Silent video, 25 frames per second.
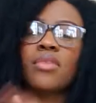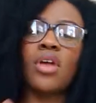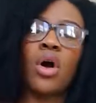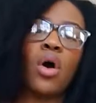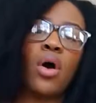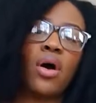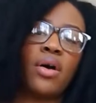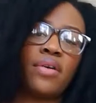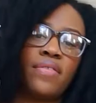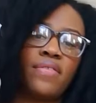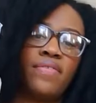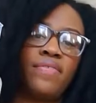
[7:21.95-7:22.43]

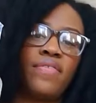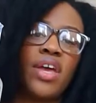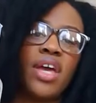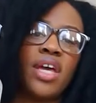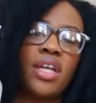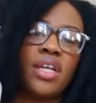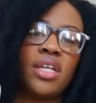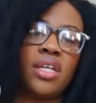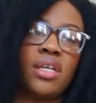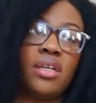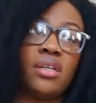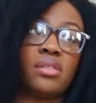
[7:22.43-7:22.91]
Aunt
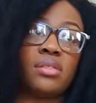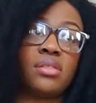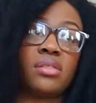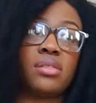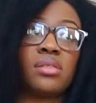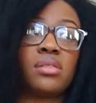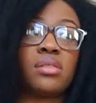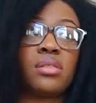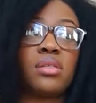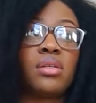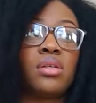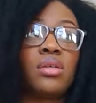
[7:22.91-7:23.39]

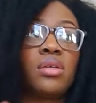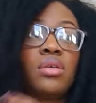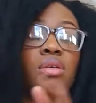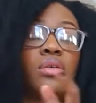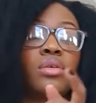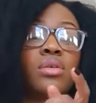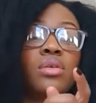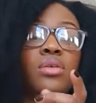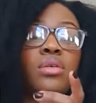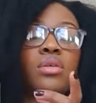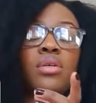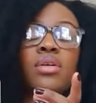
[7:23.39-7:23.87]
Fannie's
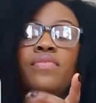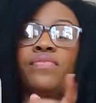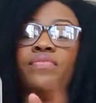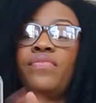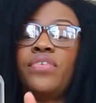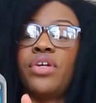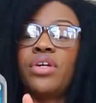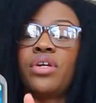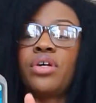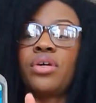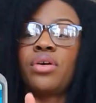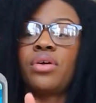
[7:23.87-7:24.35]

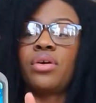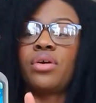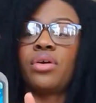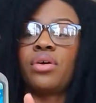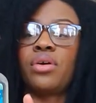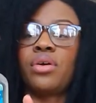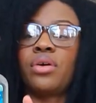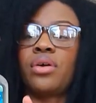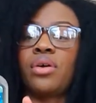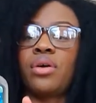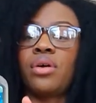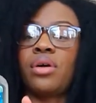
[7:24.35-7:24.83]

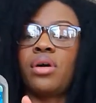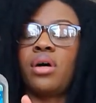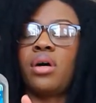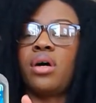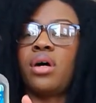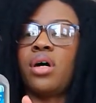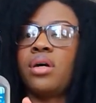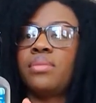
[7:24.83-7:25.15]
vinegar